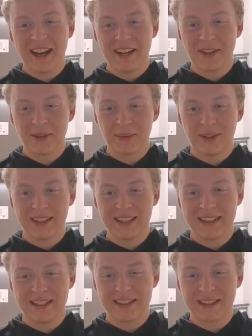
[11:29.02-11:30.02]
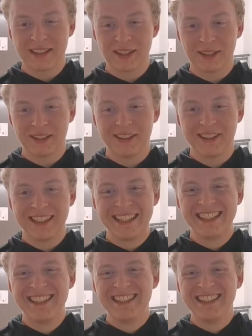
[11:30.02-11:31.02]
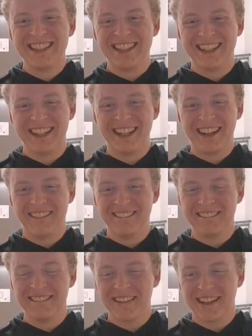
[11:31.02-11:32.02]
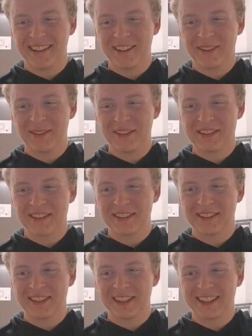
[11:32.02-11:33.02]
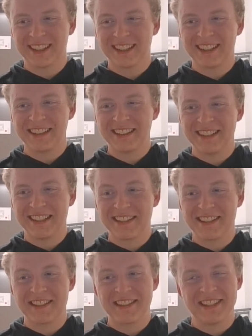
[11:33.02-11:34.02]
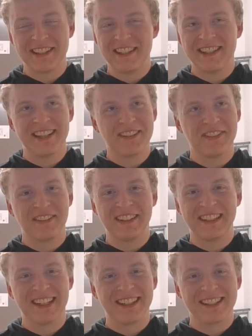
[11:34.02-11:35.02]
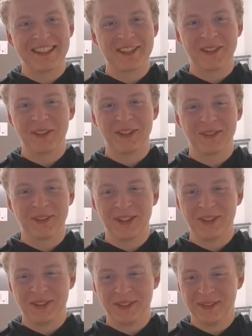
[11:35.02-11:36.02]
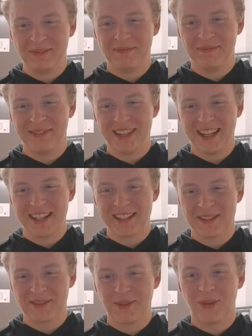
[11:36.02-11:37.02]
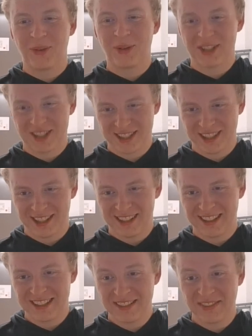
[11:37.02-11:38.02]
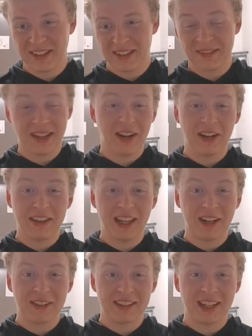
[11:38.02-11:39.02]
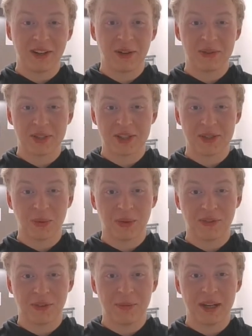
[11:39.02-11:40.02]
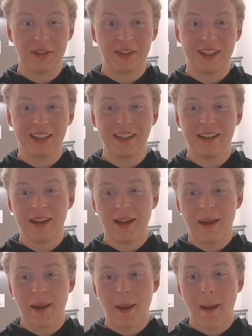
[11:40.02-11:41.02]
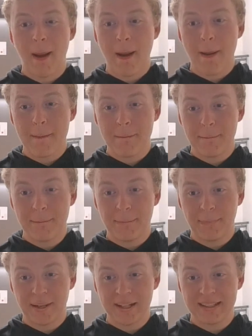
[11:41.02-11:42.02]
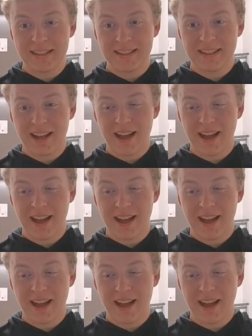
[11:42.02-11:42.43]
Another one is a little darker. It's definitely not a story for YouTube. That is for sure. Definitely that is a story for me, really. But